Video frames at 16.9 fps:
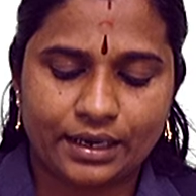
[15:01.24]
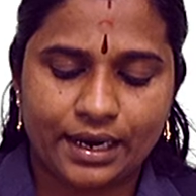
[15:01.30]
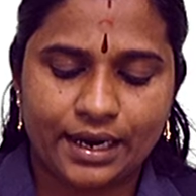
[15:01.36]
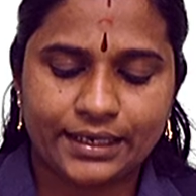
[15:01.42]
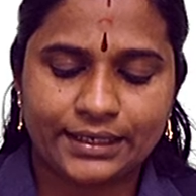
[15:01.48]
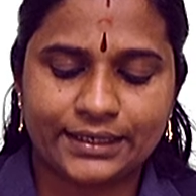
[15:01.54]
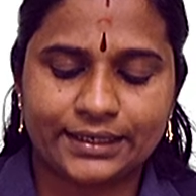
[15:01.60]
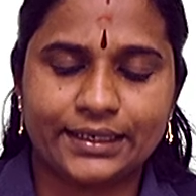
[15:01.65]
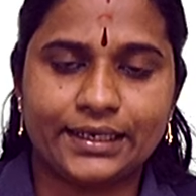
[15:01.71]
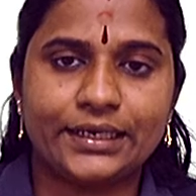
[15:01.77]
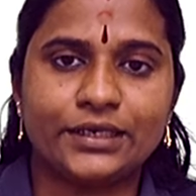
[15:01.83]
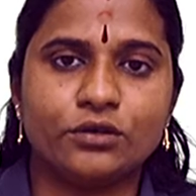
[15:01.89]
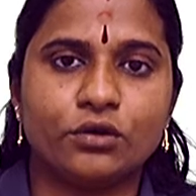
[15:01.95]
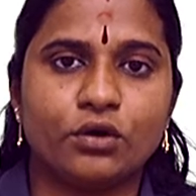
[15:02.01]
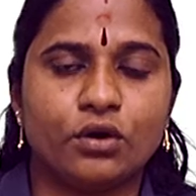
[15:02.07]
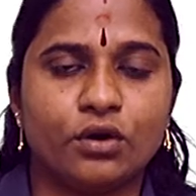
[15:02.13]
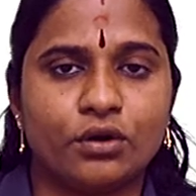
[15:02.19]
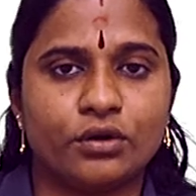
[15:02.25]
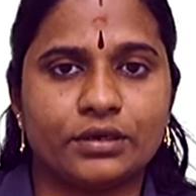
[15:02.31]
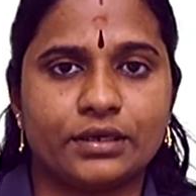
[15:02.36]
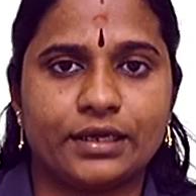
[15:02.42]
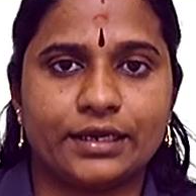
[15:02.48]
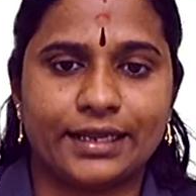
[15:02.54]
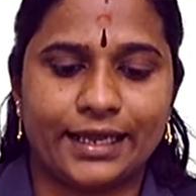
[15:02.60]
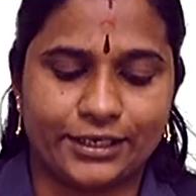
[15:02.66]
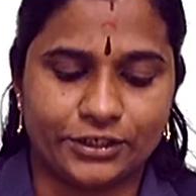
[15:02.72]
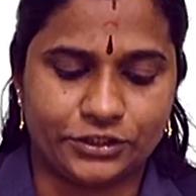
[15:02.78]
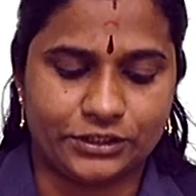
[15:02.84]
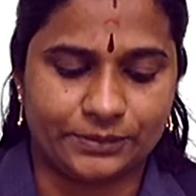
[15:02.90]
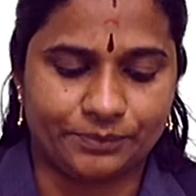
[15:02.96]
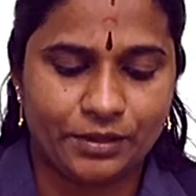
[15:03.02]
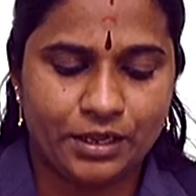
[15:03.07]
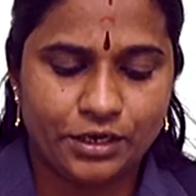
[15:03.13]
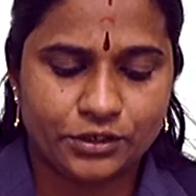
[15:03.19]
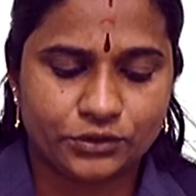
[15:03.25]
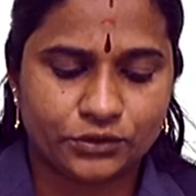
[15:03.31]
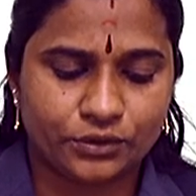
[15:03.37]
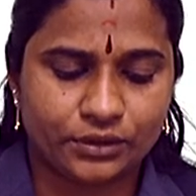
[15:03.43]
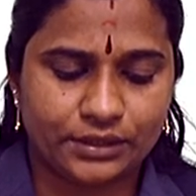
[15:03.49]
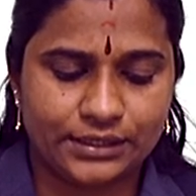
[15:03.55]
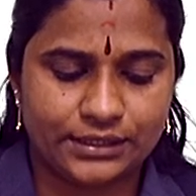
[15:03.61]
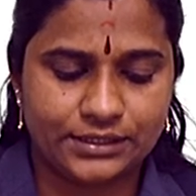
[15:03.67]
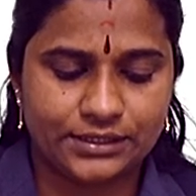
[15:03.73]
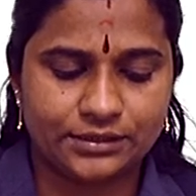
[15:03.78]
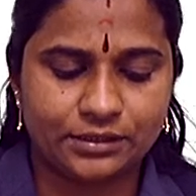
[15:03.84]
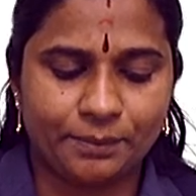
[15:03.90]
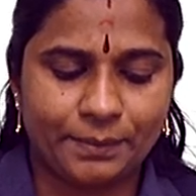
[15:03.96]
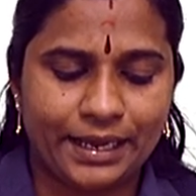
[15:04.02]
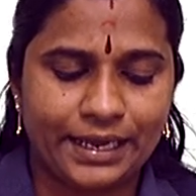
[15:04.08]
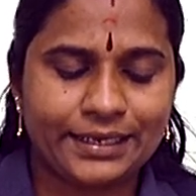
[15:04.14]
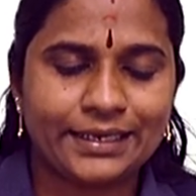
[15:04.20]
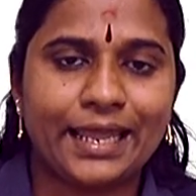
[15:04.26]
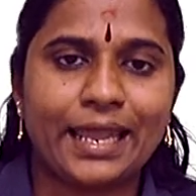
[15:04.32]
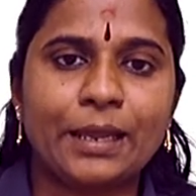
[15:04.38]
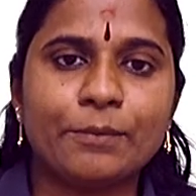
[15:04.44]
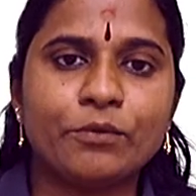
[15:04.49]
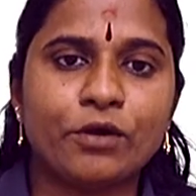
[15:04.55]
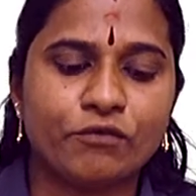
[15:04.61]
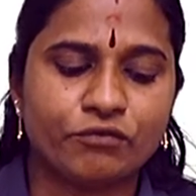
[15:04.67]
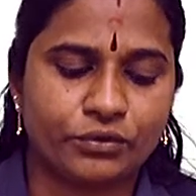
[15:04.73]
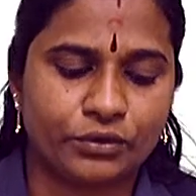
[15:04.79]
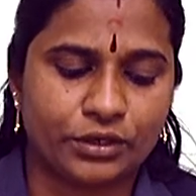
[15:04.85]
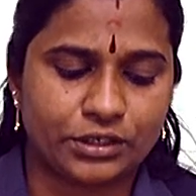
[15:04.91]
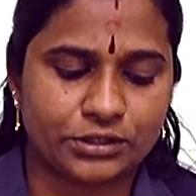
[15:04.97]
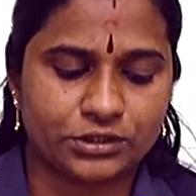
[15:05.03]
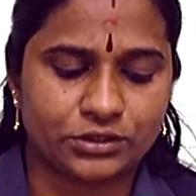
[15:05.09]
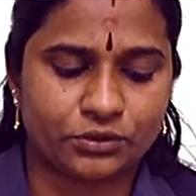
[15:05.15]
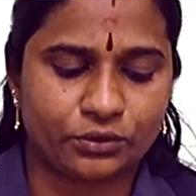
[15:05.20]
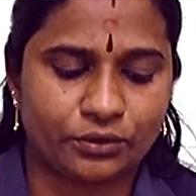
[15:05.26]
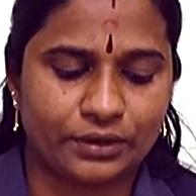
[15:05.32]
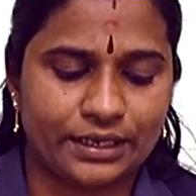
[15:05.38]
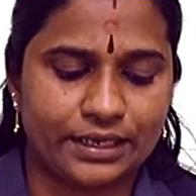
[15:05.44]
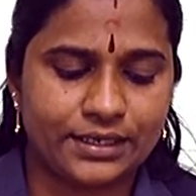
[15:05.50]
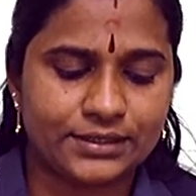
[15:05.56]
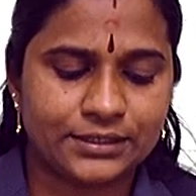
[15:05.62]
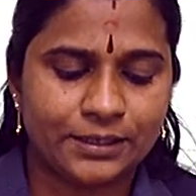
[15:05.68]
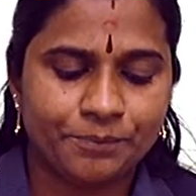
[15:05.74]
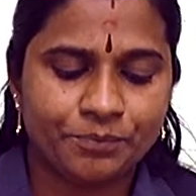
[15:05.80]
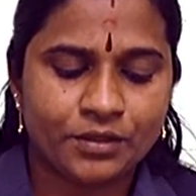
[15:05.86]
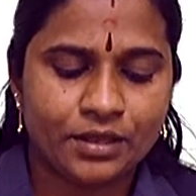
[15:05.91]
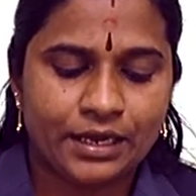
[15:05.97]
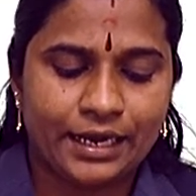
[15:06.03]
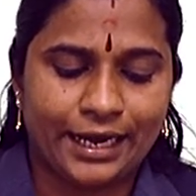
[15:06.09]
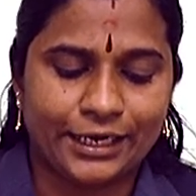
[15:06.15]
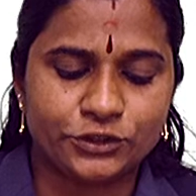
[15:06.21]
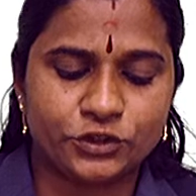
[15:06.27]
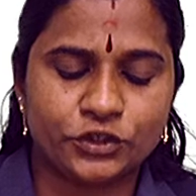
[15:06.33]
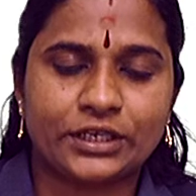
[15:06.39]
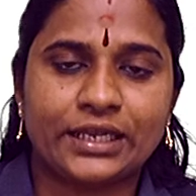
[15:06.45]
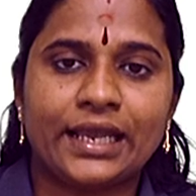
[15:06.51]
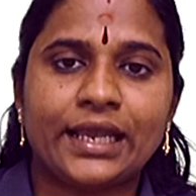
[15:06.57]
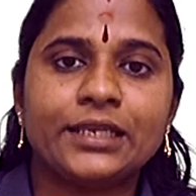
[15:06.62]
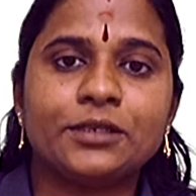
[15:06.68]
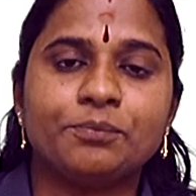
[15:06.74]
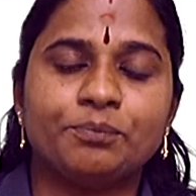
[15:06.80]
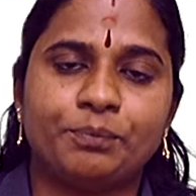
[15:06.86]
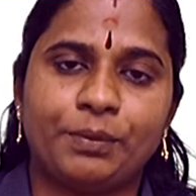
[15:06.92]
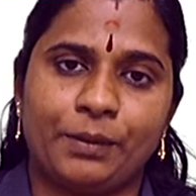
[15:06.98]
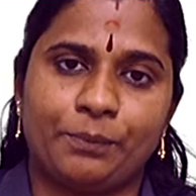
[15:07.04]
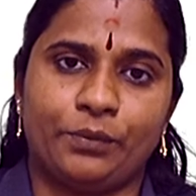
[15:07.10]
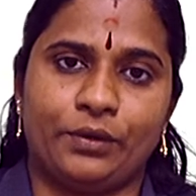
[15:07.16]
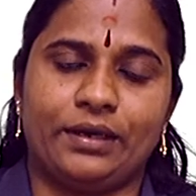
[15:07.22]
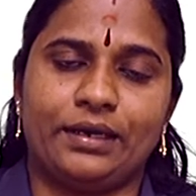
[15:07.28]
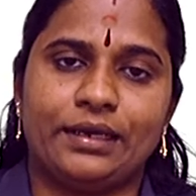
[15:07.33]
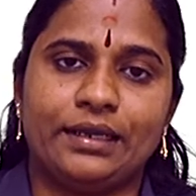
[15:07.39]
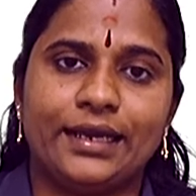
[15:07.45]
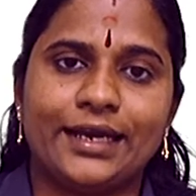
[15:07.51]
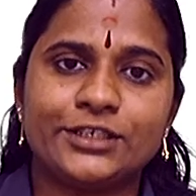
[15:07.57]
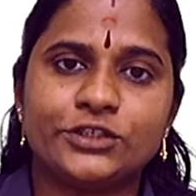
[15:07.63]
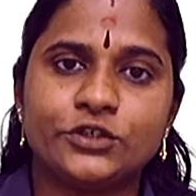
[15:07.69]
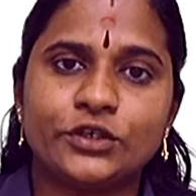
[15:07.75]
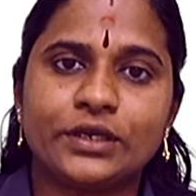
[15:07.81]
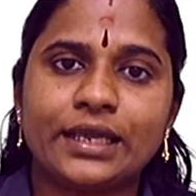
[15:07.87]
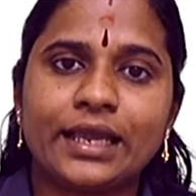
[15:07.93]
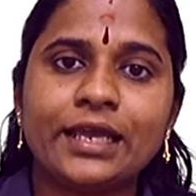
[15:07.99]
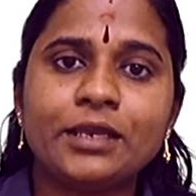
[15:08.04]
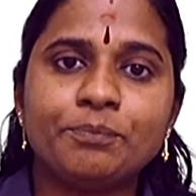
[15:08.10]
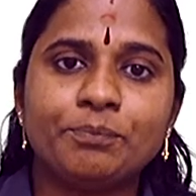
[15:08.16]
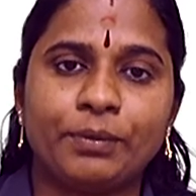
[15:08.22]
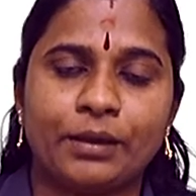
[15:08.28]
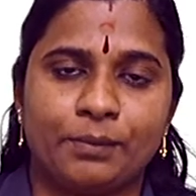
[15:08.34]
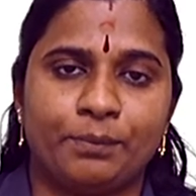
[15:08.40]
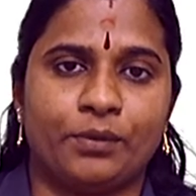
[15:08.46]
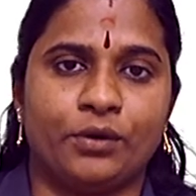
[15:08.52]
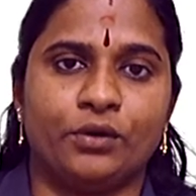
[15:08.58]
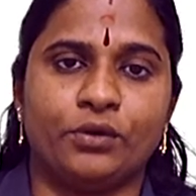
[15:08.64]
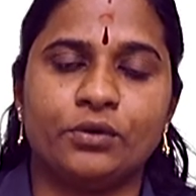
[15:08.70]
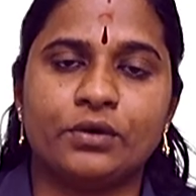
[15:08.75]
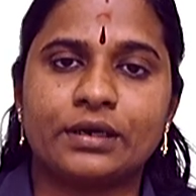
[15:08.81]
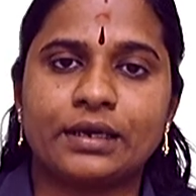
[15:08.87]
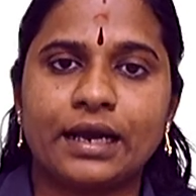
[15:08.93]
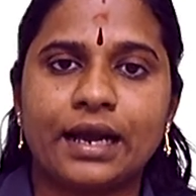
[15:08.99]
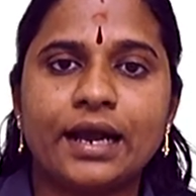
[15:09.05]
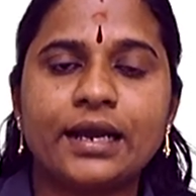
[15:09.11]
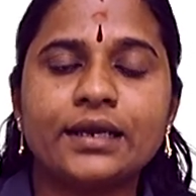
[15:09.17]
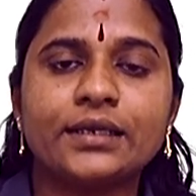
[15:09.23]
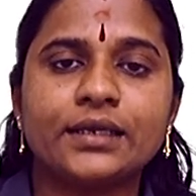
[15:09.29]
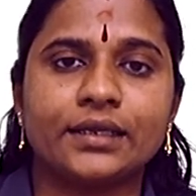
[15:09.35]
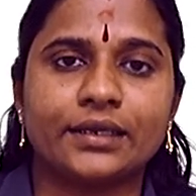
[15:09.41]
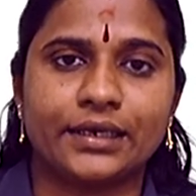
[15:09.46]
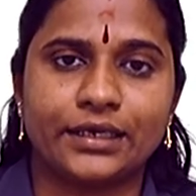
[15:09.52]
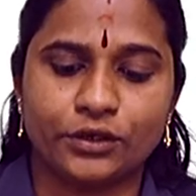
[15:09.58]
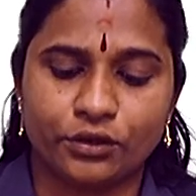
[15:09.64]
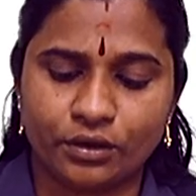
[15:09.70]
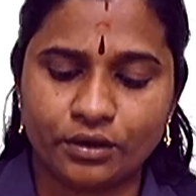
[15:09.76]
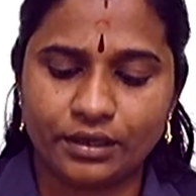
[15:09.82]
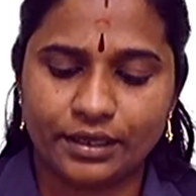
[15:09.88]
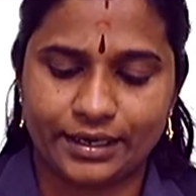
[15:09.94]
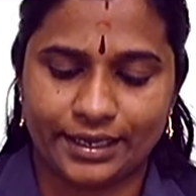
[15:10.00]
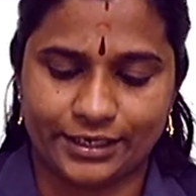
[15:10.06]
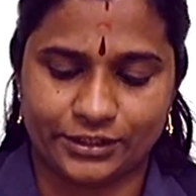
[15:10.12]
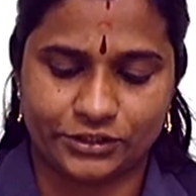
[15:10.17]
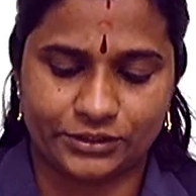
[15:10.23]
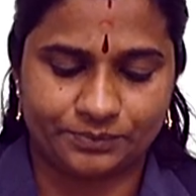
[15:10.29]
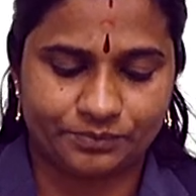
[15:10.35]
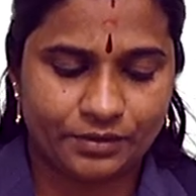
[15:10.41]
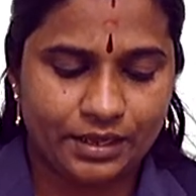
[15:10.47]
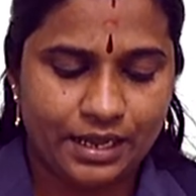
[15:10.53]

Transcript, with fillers: can't read or write. So, the main aim of UNESCO is educate people. Educate people who can't read or write.